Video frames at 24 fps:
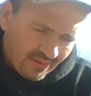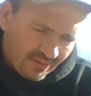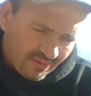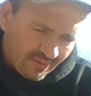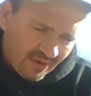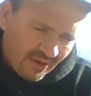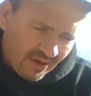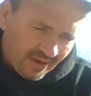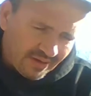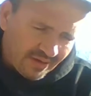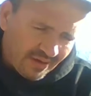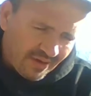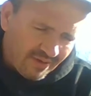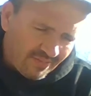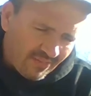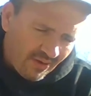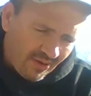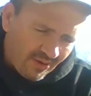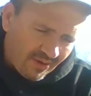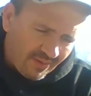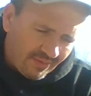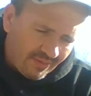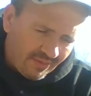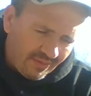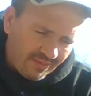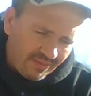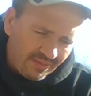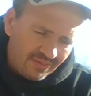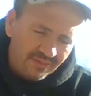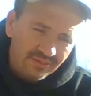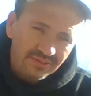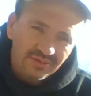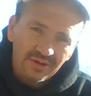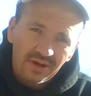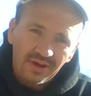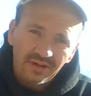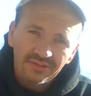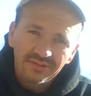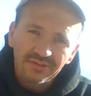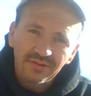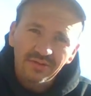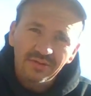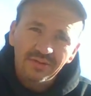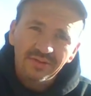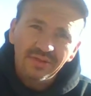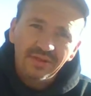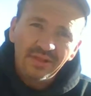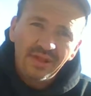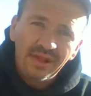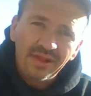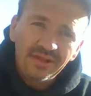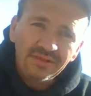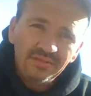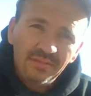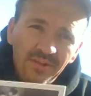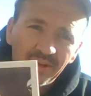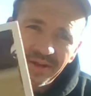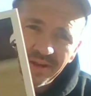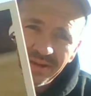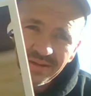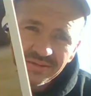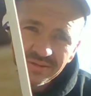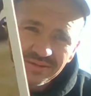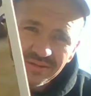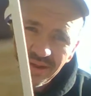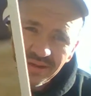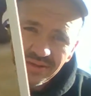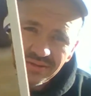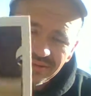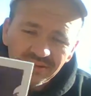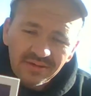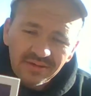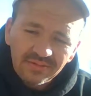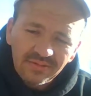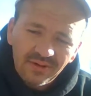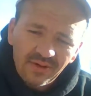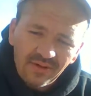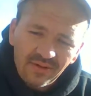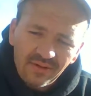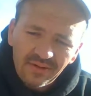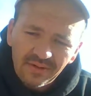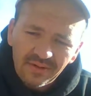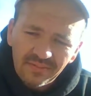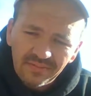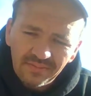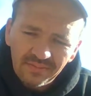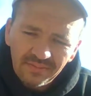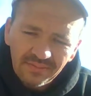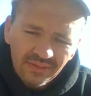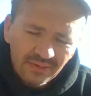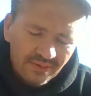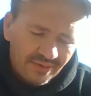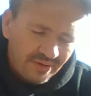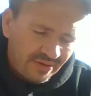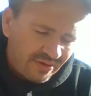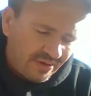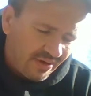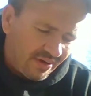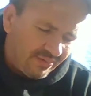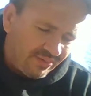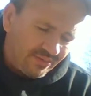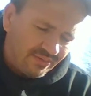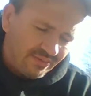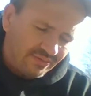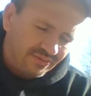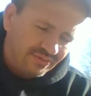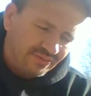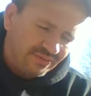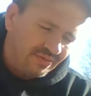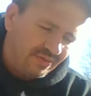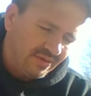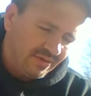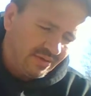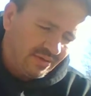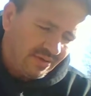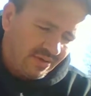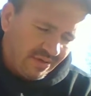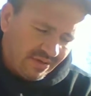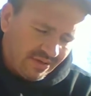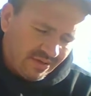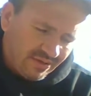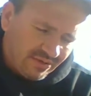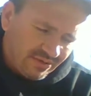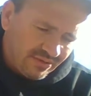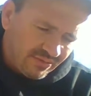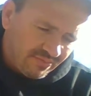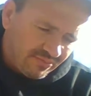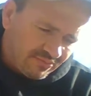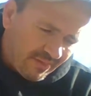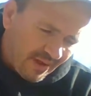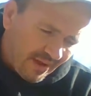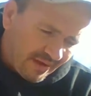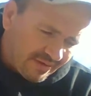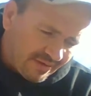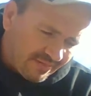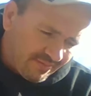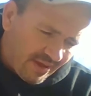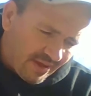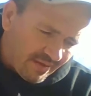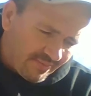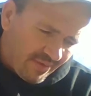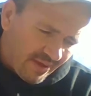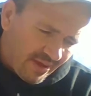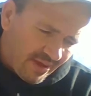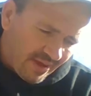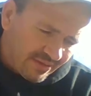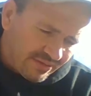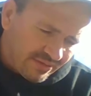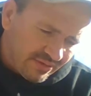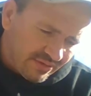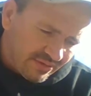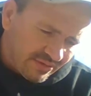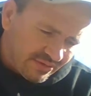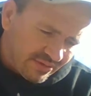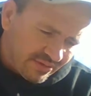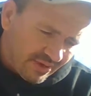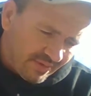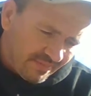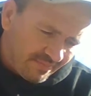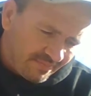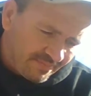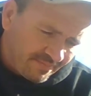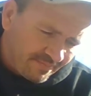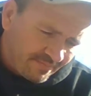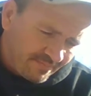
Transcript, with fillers: Randall Barber, who was also in the last pack, exact same card, three doubles, back-to-back packs. Here's a,